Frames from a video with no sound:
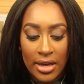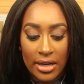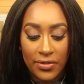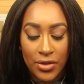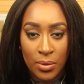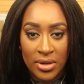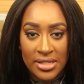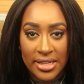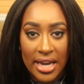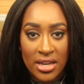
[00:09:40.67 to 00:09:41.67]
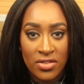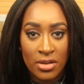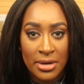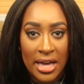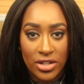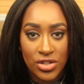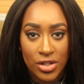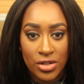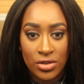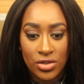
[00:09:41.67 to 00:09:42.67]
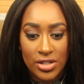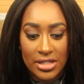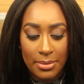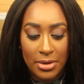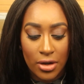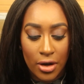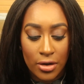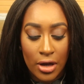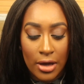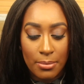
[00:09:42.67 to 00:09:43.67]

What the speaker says: If you want to see any of them in action, just let me know.